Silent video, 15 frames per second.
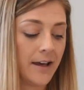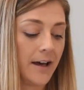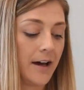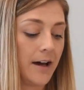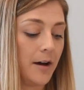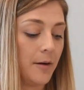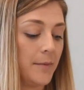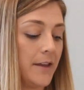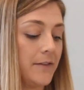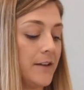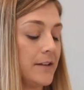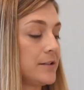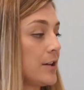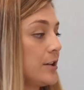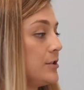And
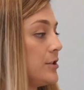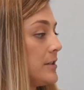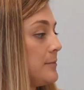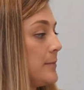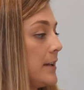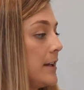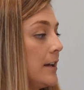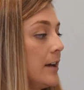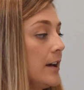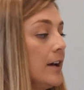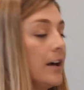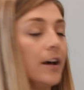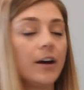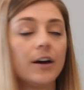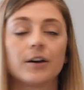this could just be
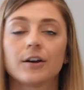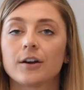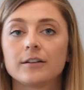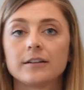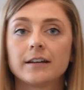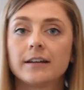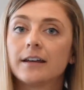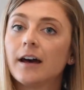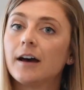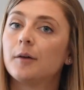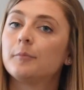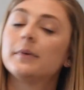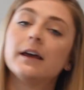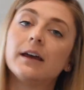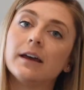curling up
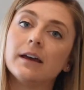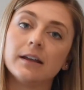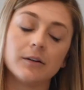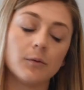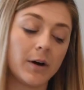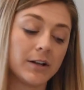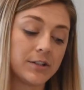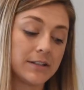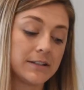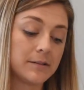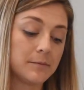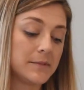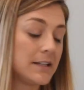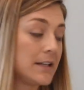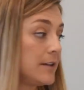and watching
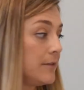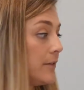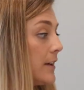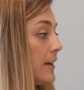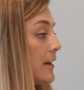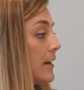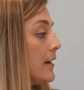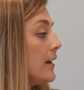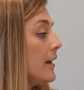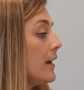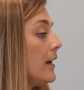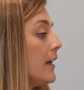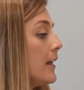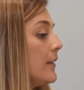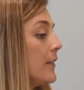some TV
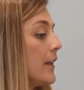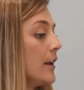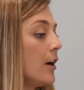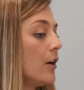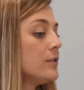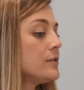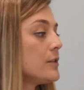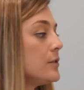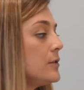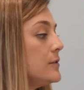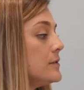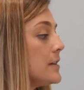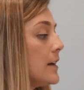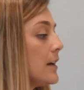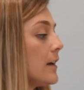and then also
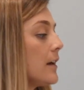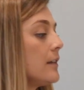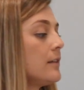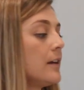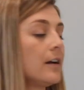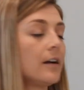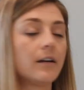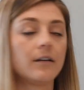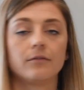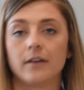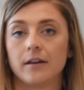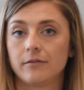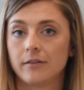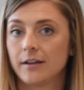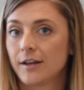using their
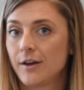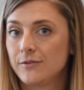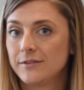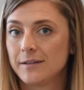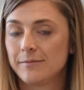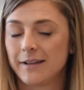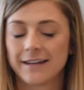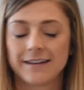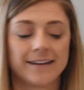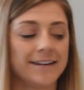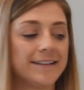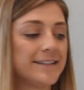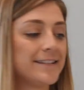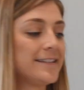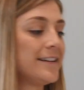favorite cozy
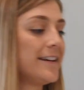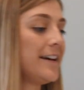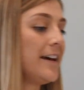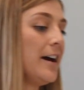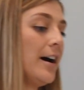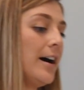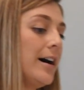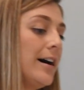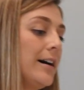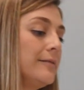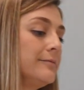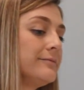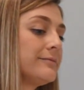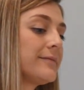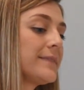blankets.
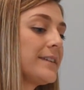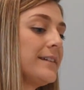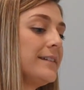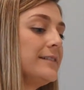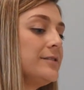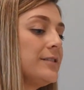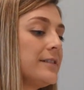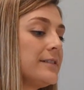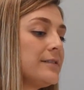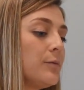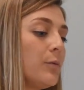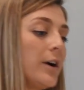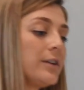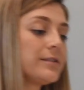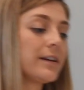Just
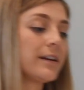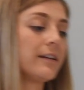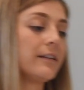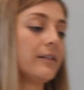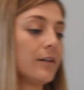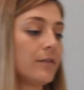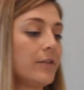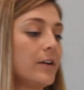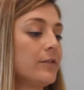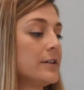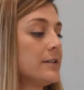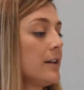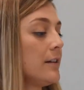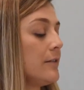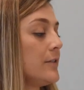watching their favorite
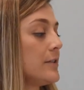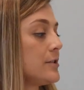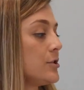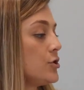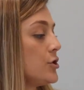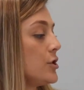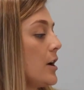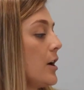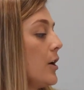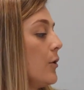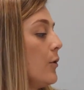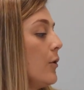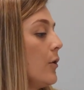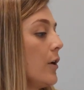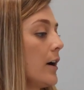television show
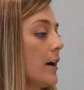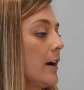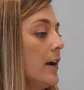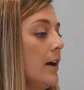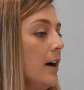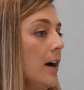or